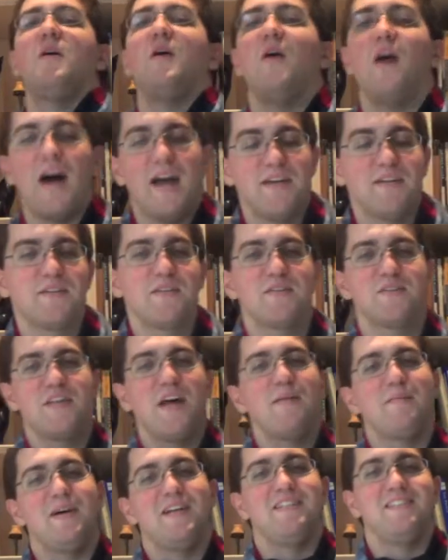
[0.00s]
Ohio
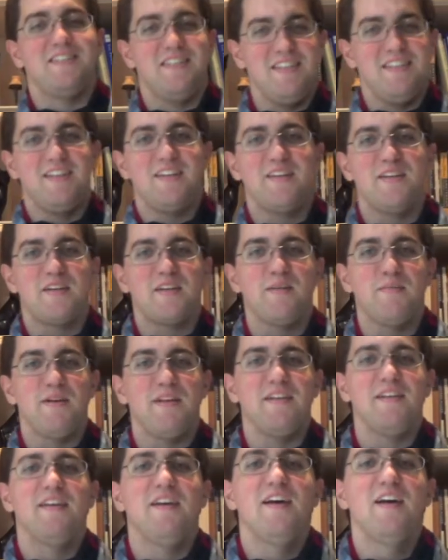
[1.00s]
gozaimasu, didn't hear you come in.
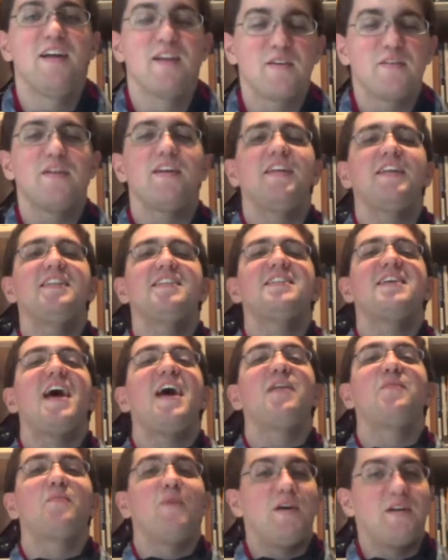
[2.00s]
Greetings
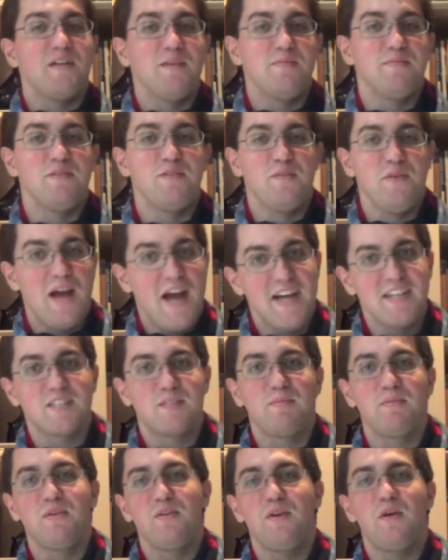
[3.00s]
and welcome to
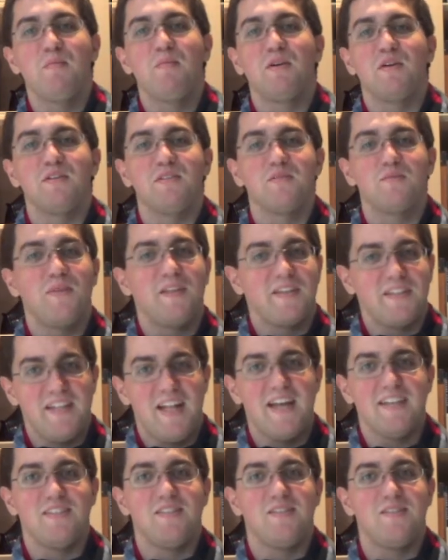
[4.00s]
Ask Plutoburns with the
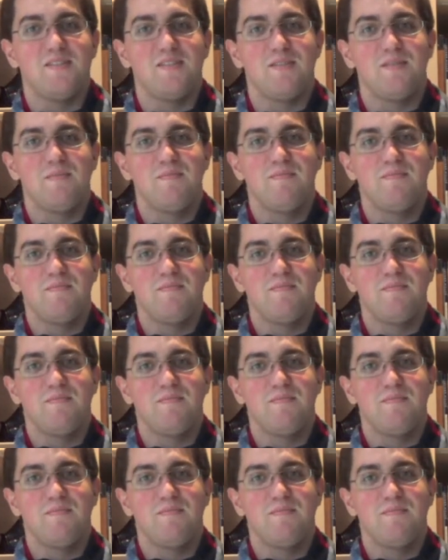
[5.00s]
Glasses.